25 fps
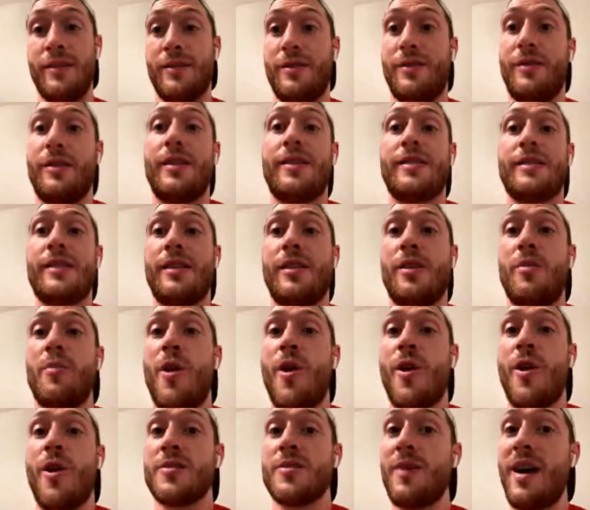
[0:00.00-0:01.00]
I said,
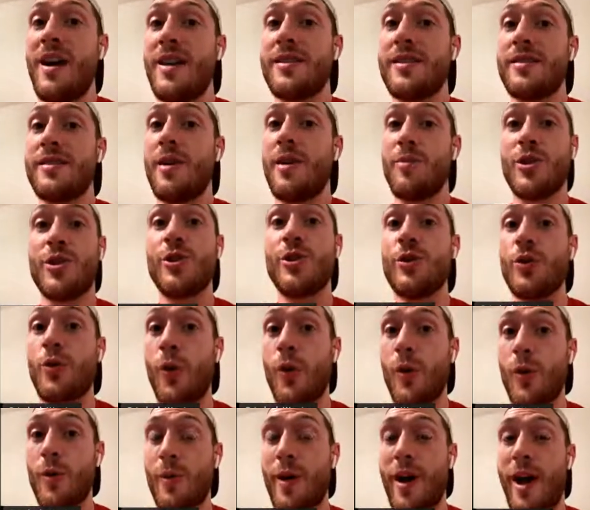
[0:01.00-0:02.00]
Lamar is my number 2
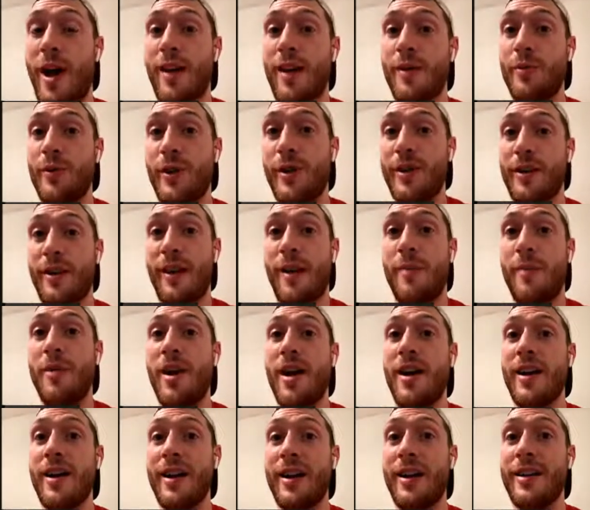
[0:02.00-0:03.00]
quarterback, but I'm
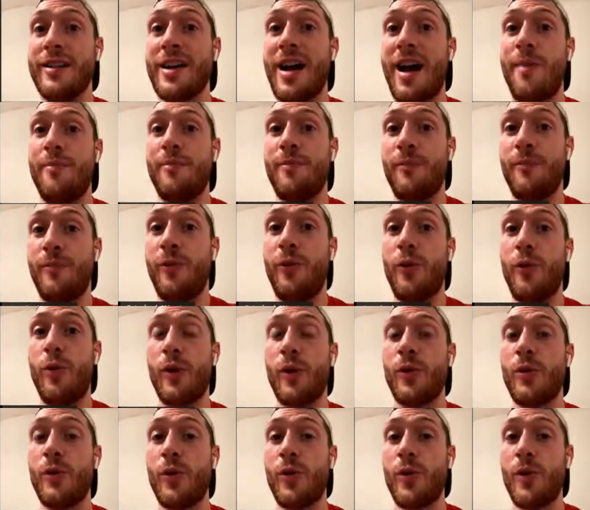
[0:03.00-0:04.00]
locking in a top
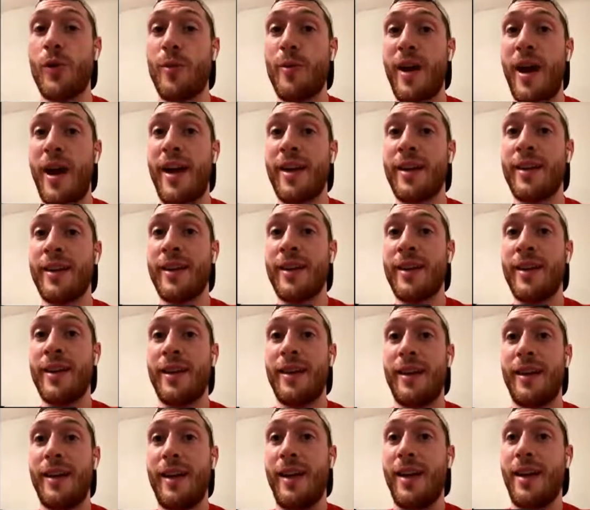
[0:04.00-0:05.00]
4 quarterback.
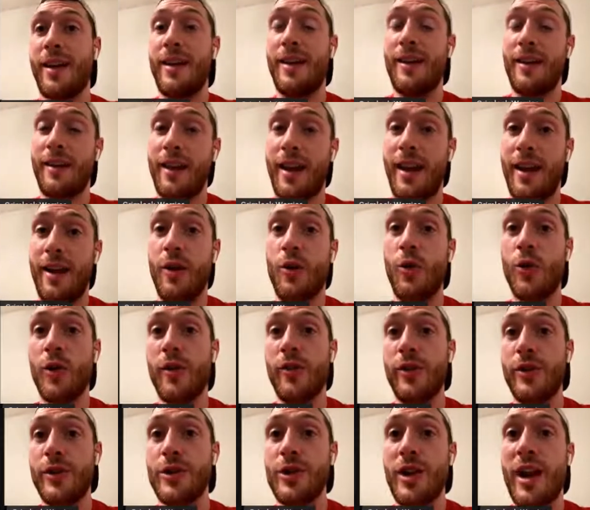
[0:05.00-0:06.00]
And again,
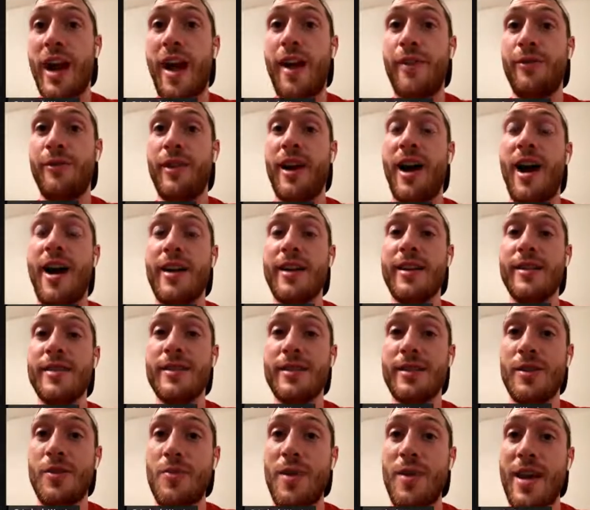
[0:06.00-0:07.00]
according to the draft,
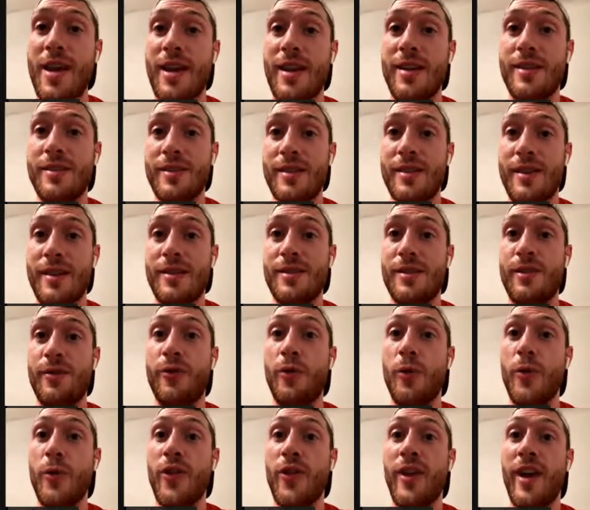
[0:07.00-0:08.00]
Hawkinson to me is the
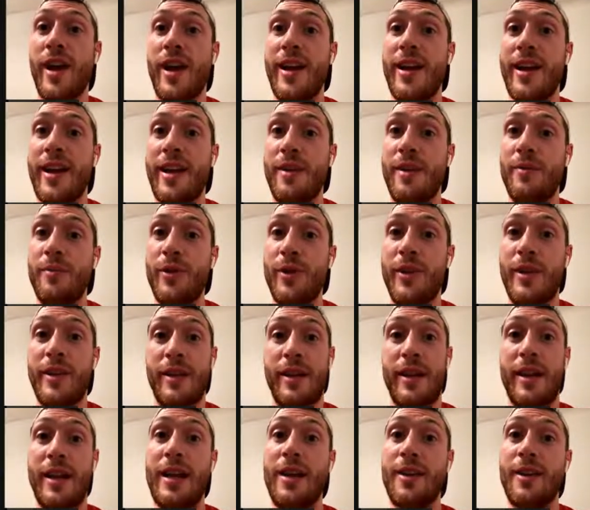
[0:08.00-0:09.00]
4th tight end, but
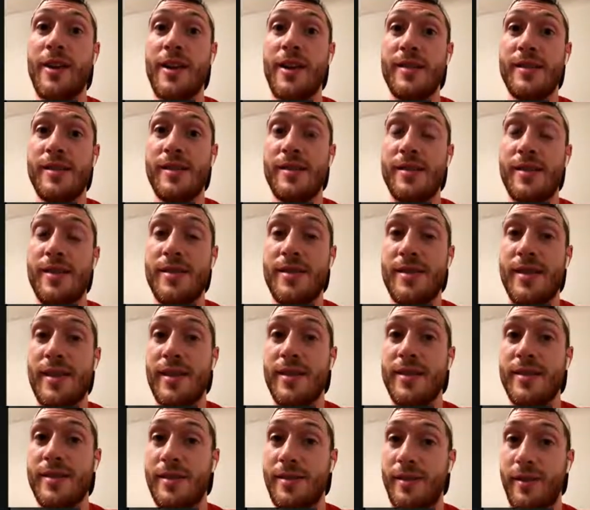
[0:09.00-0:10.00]
here he is the
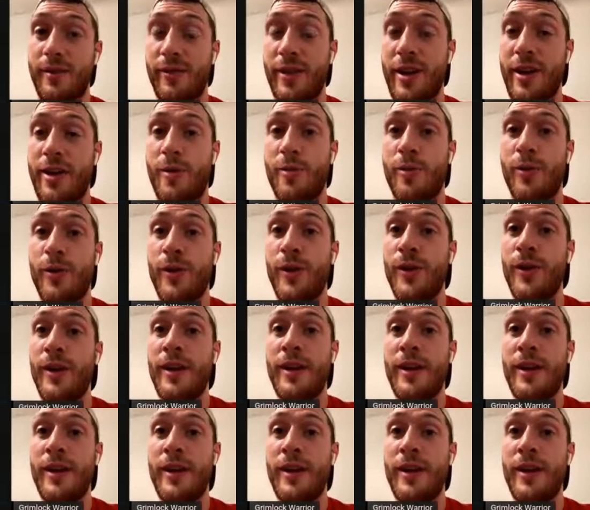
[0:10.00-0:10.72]
6th available.